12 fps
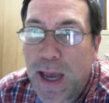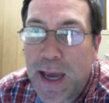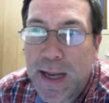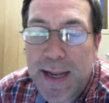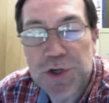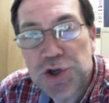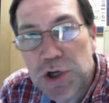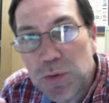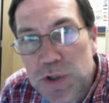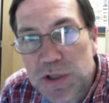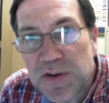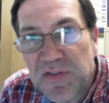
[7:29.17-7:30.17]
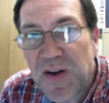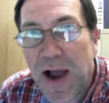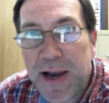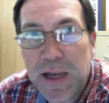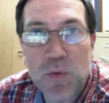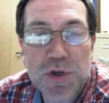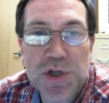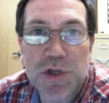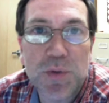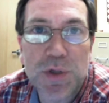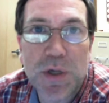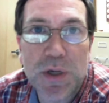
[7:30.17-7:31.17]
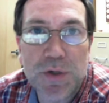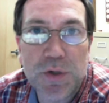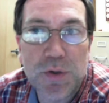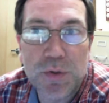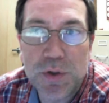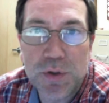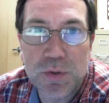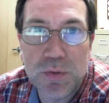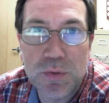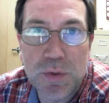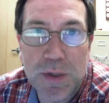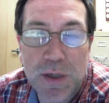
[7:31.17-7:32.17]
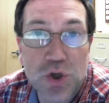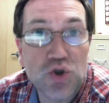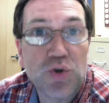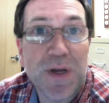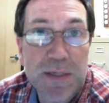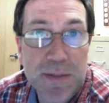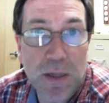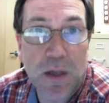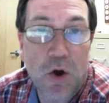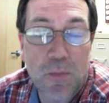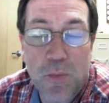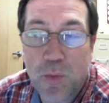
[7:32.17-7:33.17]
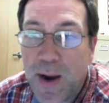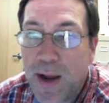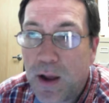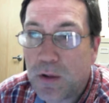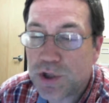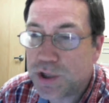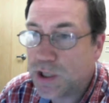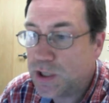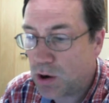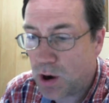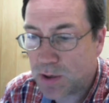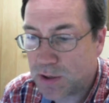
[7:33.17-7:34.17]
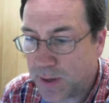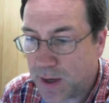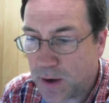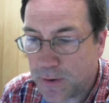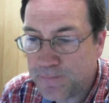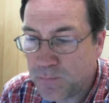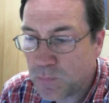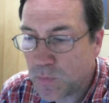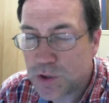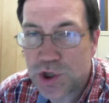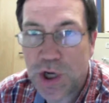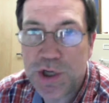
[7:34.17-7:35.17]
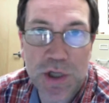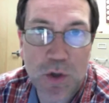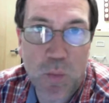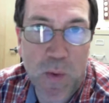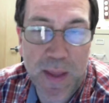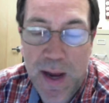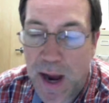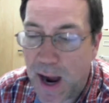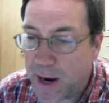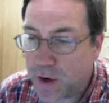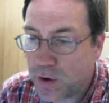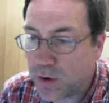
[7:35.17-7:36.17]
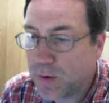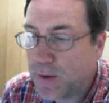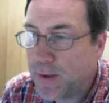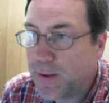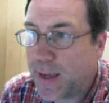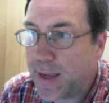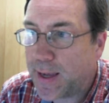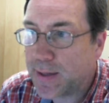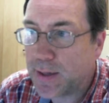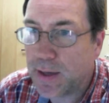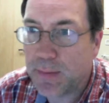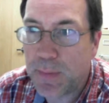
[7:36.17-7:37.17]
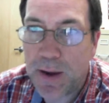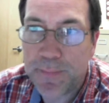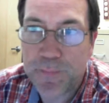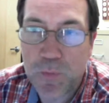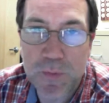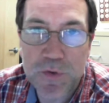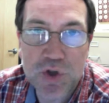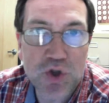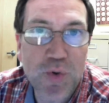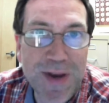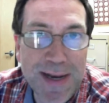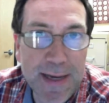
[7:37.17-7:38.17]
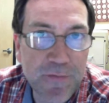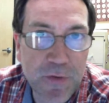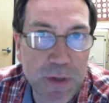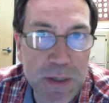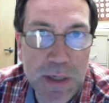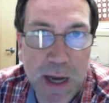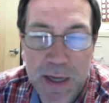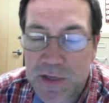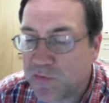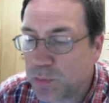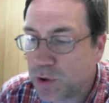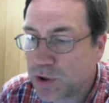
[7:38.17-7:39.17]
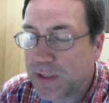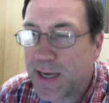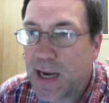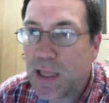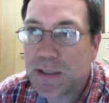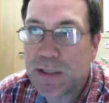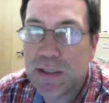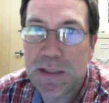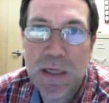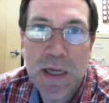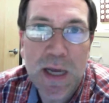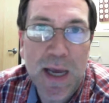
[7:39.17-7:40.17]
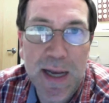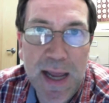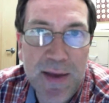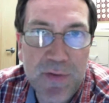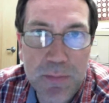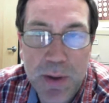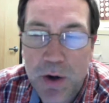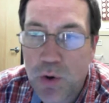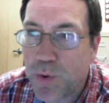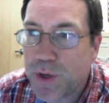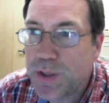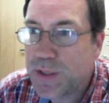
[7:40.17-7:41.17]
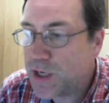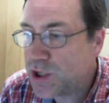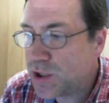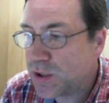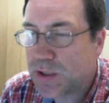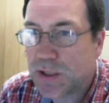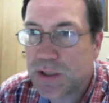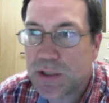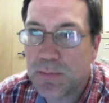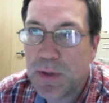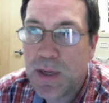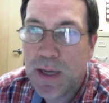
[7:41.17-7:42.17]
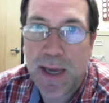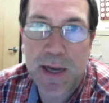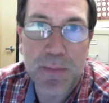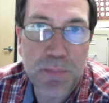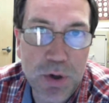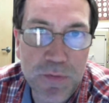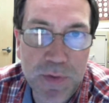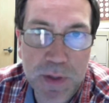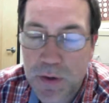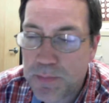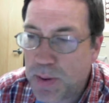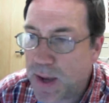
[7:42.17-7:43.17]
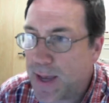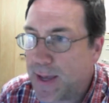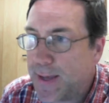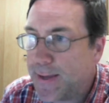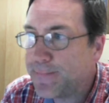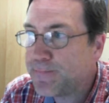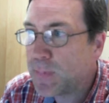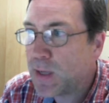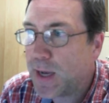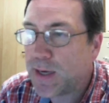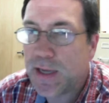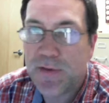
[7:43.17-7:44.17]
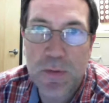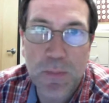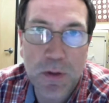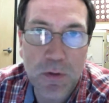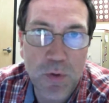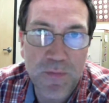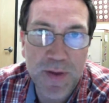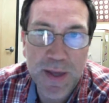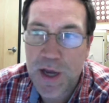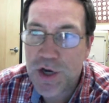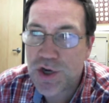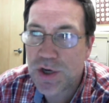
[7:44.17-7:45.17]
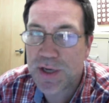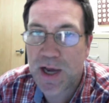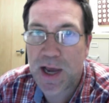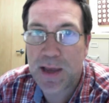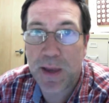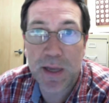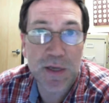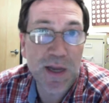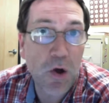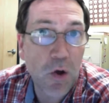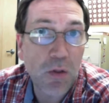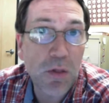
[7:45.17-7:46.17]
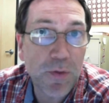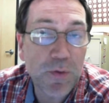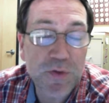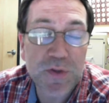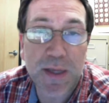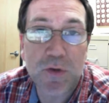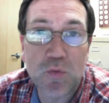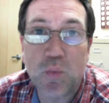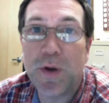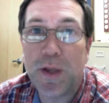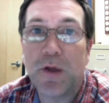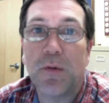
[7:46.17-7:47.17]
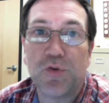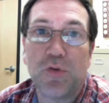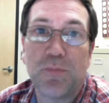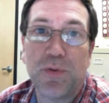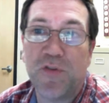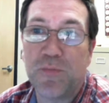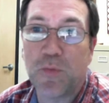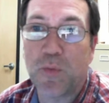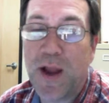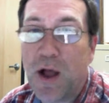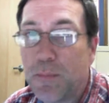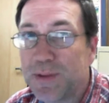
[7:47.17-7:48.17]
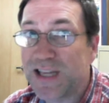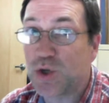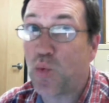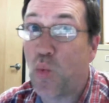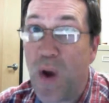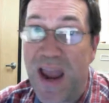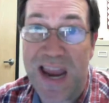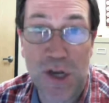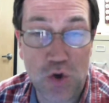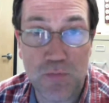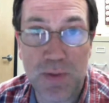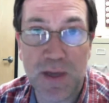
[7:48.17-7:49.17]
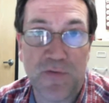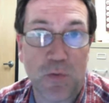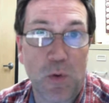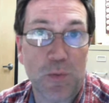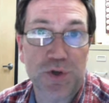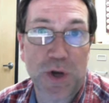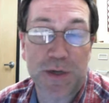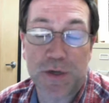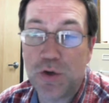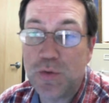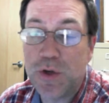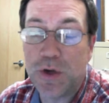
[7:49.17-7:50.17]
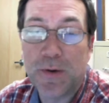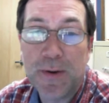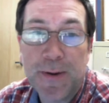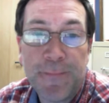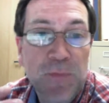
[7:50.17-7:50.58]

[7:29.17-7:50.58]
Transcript: And as she was defining what she was going to do to address the low morale, she talked about changing the way they hire, and screening for these kinds of personalities, and having a better orientation system, and improving their pay, and giving them a little more vacation time. And yeah, all of those things would help to improve morale, but that's way too big for what we're trying to do here.